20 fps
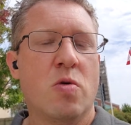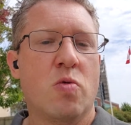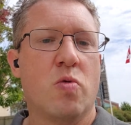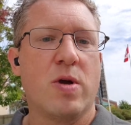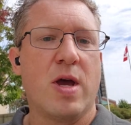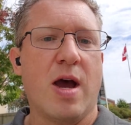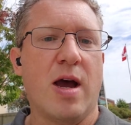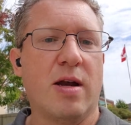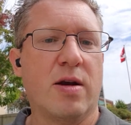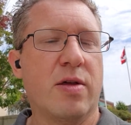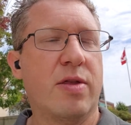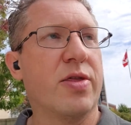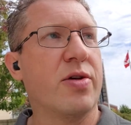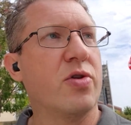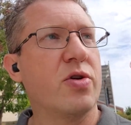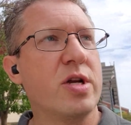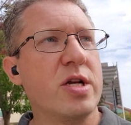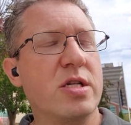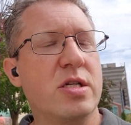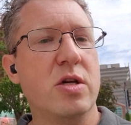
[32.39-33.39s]
We had
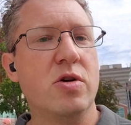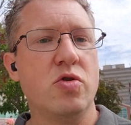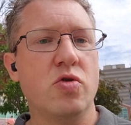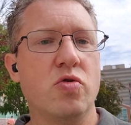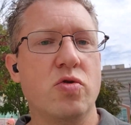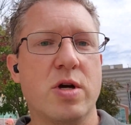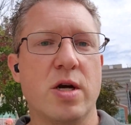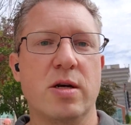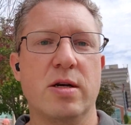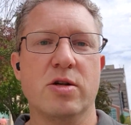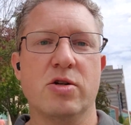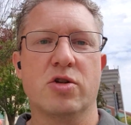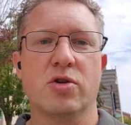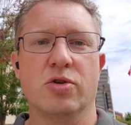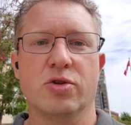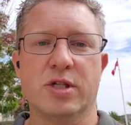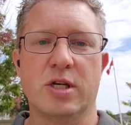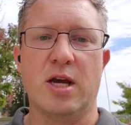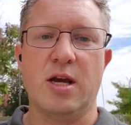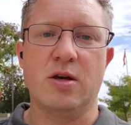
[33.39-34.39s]
32
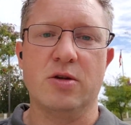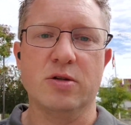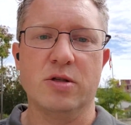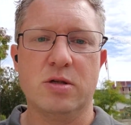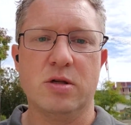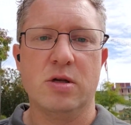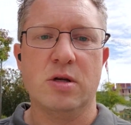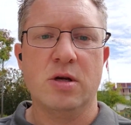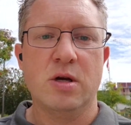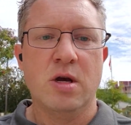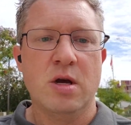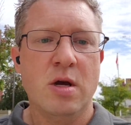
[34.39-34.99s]
conditional sales.